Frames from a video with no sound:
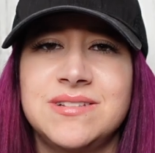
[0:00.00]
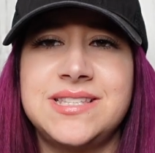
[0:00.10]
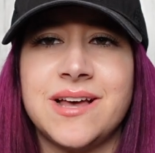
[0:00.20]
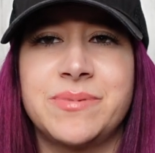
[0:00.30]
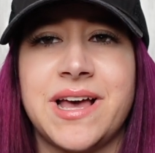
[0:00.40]

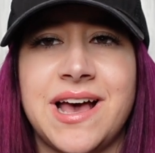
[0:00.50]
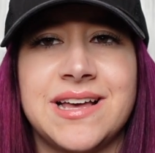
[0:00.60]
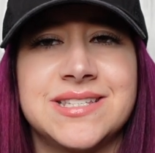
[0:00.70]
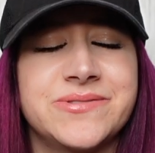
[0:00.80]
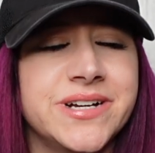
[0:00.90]
What's up,
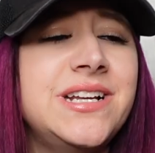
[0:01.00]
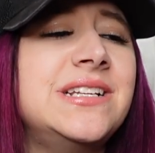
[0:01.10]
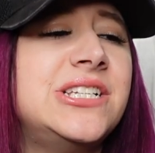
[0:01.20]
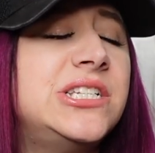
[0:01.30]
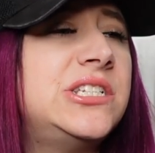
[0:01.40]
guys? We're
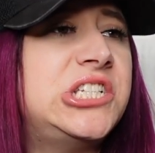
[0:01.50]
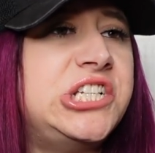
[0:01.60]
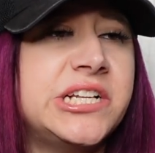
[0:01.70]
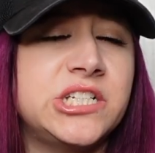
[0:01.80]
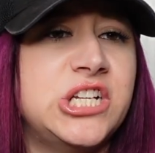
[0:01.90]
gonna
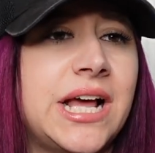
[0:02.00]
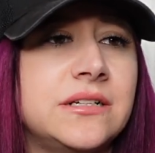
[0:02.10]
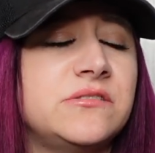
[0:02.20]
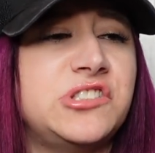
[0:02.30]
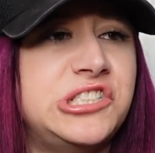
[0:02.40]
chit
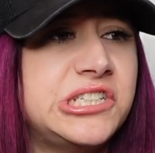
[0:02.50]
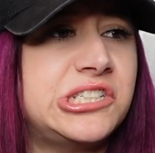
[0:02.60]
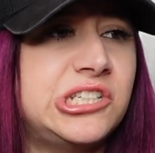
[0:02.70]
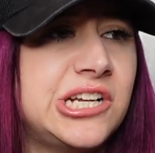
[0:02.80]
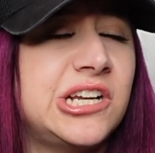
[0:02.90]
chat, chit
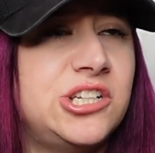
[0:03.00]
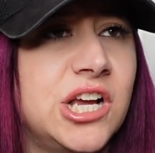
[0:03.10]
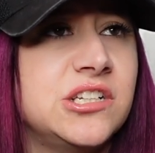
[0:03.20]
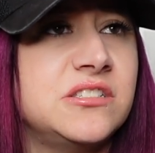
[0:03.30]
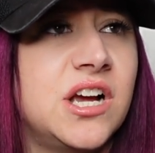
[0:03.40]
chat, chat,
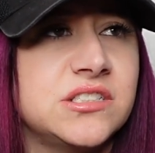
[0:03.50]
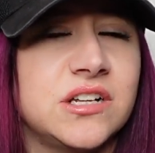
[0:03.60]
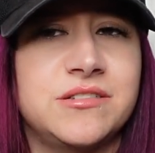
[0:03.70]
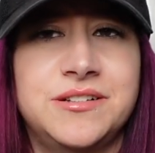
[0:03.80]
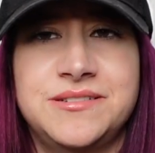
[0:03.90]
chat, chat,
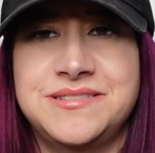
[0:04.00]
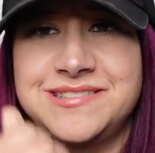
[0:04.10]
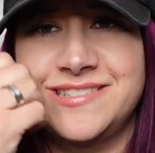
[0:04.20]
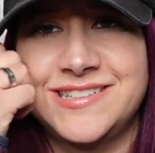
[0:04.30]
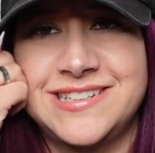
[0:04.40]
chat.
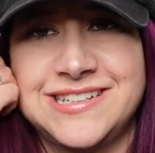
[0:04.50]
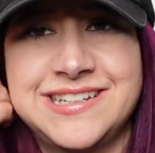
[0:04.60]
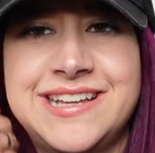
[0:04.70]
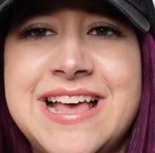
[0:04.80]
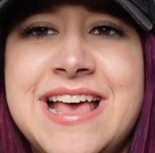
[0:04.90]

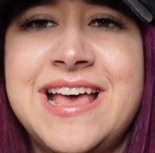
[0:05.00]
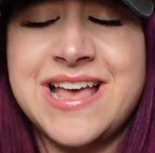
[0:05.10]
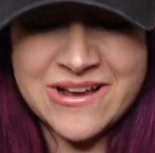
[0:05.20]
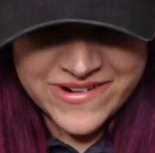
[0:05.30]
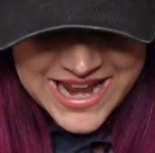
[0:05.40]

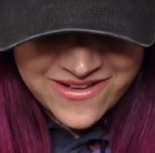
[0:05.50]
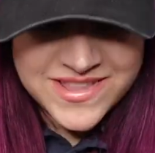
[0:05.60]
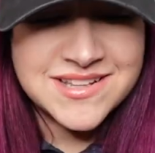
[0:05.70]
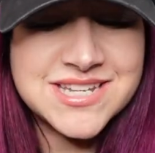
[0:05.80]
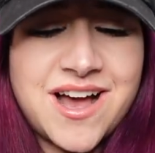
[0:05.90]
We're gonna have a
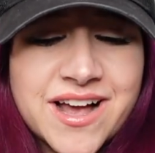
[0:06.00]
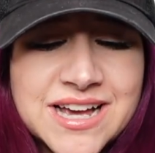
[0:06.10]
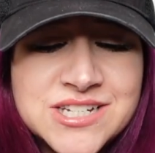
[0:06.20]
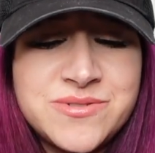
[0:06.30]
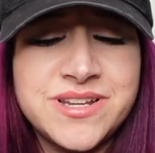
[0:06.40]
little talk.
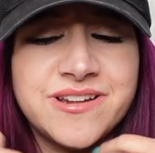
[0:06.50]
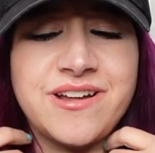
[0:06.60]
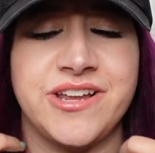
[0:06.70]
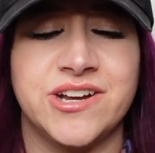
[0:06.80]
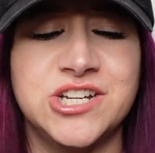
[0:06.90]
I just wanted to get
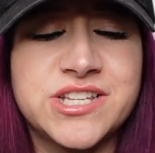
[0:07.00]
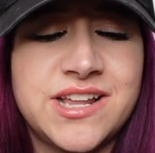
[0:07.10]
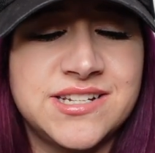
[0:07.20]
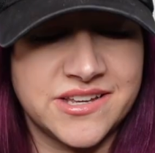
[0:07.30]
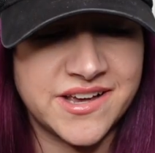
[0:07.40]
on here and just
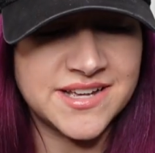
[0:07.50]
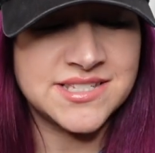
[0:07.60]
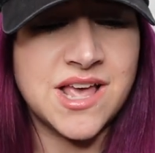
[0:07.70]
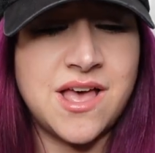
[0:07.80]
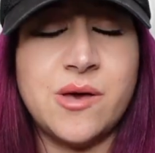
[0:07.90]
kind of tell you
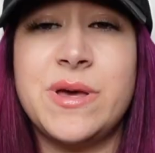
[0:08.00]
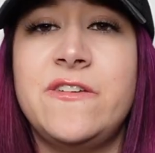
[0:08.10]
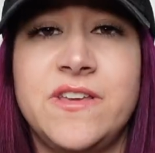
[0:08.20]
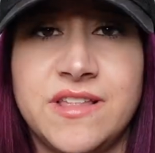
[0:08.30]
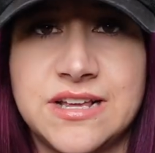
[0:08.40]
guys my
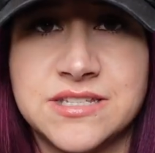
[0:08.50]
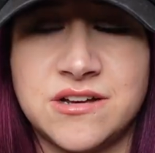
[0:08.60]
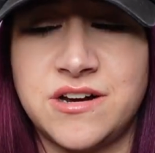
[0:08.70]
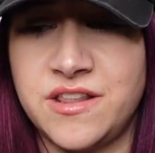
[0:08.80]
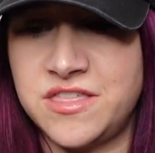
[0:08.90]
feelings
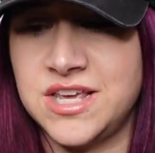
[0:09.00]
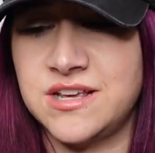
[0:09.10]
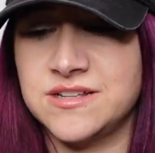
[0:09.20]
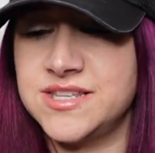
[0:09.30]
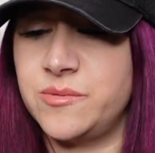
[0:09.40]
on
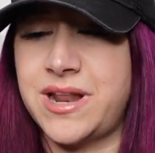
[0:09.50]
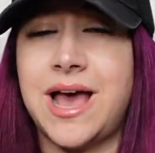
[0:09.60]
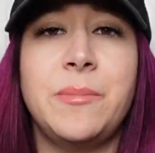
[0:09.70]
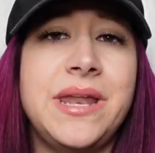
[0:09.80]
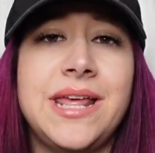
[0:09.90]
things that have been
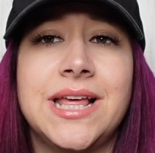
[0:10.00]
happening